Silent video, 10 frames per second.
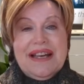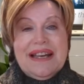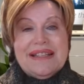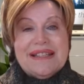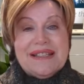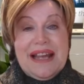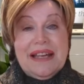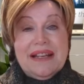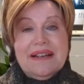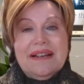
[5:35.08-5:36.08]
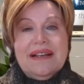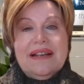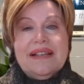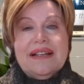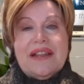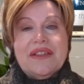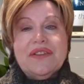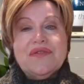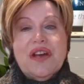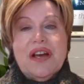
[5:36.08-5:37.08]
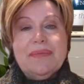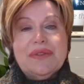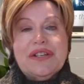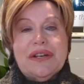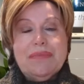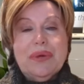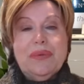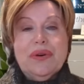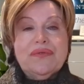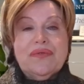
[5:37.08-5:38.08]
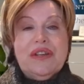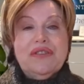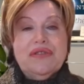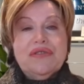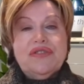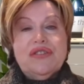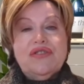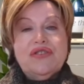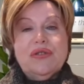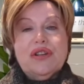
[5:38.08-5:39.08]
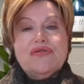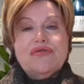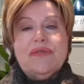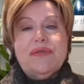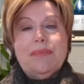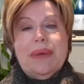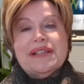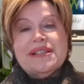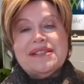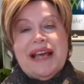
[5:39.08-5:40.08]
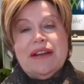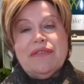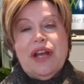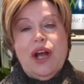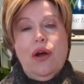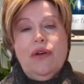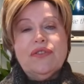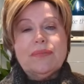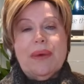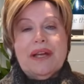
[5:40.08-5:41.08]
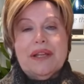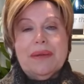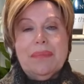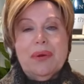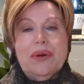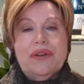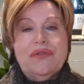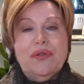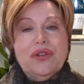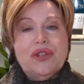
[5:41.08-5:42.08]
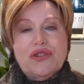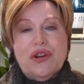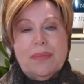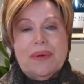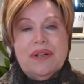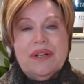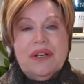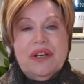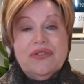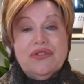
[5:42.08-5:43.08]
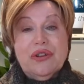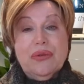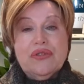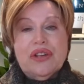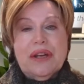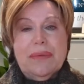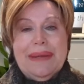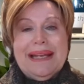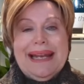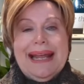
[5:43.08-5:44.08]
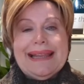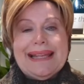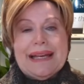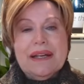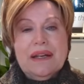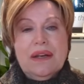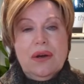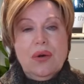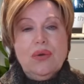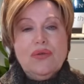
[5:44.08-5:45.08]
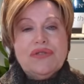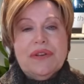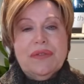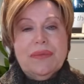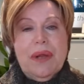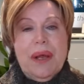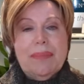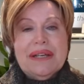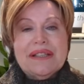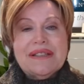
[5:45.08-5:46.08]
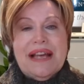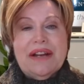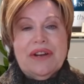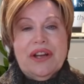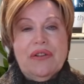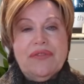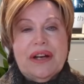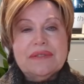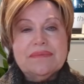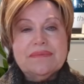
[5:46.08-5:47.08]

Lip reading: Instead, the length of time a temporary work visa is issued is driven by the salary offered by the employer for the job. Skills are going to mean nothing, all driven by the salary offer.